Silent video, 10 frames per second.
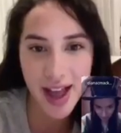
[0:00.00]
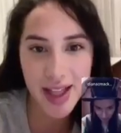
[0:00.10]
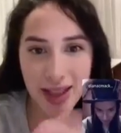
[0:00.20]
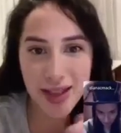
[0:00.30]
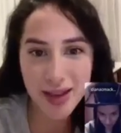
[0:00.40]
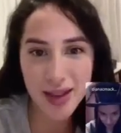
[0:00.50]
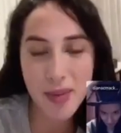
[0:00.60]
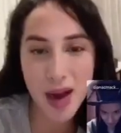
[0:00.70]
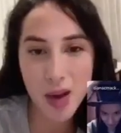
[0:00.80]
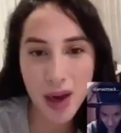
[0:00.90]
And
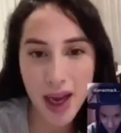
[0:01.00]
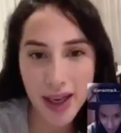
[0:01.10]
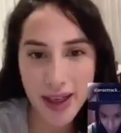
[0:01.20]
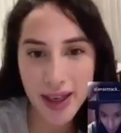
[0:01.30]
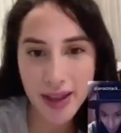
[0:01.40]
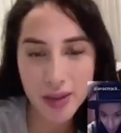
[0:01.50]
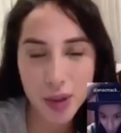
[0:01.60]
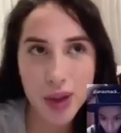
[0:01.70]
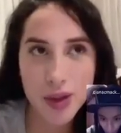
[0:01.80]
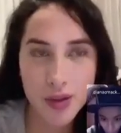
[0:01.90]
diba walana.
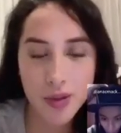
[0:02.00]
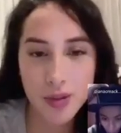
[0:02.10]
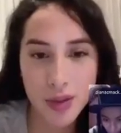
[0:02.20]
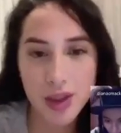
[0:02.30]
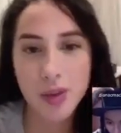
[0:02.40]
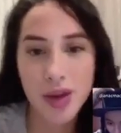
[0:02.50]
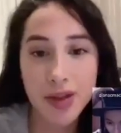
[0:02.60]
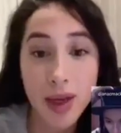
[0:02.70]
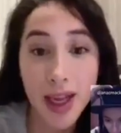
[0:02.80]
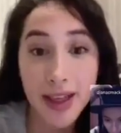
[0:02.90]
Well, it was
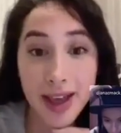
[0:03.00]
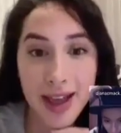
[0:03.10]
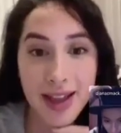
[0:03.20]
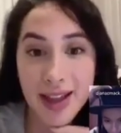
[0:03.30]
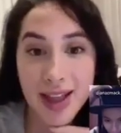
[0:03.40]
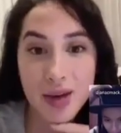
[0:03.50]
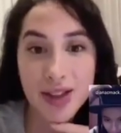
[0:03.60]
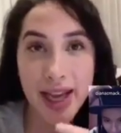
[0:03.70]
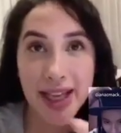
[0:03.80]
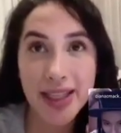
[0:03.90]
walana, yeah. And they were
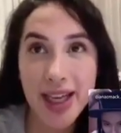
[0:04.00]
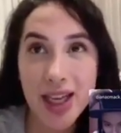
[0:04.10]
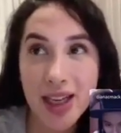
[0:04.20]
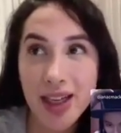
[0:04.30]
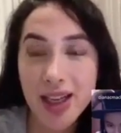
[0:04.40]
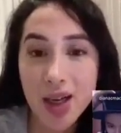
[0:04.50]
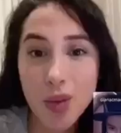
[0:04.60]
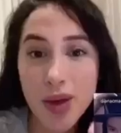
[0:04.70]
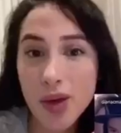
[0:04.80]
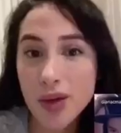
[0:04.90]
saying like,
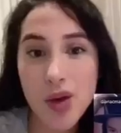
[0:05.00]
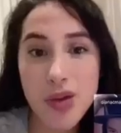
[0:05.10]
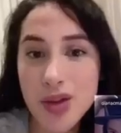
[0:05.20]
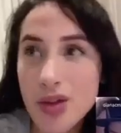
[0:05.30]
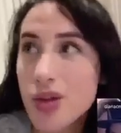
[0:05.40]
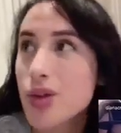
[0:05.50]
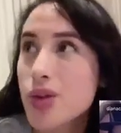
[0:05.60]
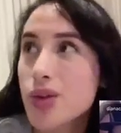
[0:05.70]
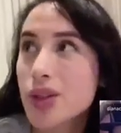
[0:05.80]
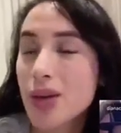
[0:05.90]
we don't know the
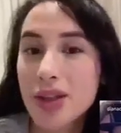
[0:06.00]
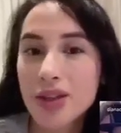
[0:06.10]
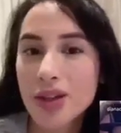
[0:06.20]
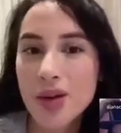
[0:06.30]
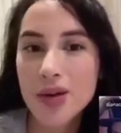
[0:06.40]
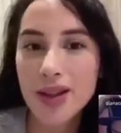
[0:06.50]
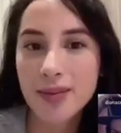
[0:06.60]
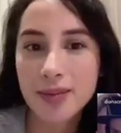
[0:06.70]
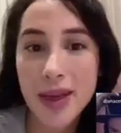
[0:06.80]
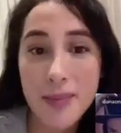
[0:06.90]
news, like we didn't know that
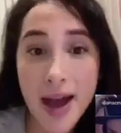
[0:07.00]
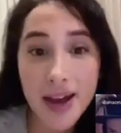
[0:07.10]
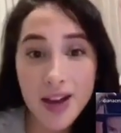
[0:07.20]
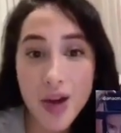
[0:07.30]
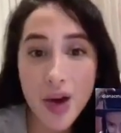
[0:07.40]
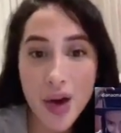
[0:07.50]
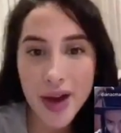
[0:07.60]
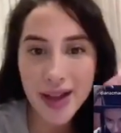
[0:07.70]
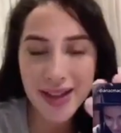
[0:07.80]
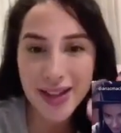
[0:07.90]
may bagyo,
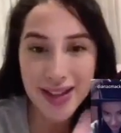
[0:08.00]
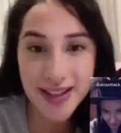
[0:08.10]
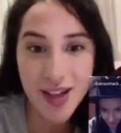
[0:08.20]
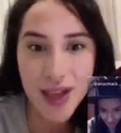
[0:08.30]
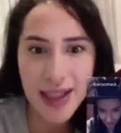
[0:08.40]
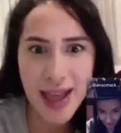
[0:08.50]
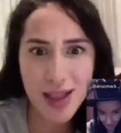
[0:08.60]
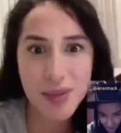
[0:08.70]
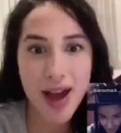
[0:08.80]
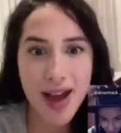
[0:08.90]
stuff like that,
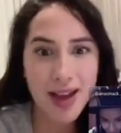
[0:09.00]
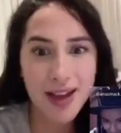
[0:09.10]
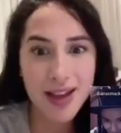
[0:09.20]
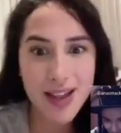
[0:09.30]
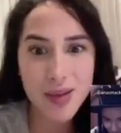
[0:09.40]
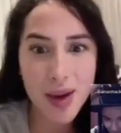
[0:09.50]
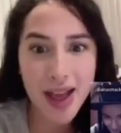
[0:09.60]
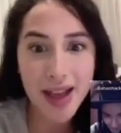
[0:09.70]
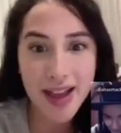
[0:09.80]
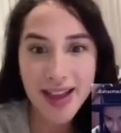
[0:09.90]
diba? Because it's
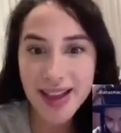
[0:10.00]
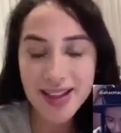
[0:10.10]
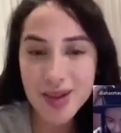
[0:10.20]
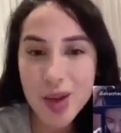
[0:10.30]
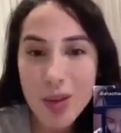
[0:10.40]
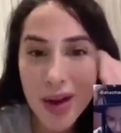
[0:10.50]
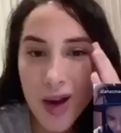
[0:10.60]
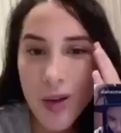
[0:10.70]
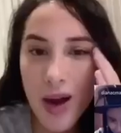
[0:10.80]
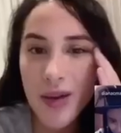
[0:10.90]
wala. So sobrang
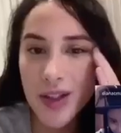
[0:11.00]
kawawa.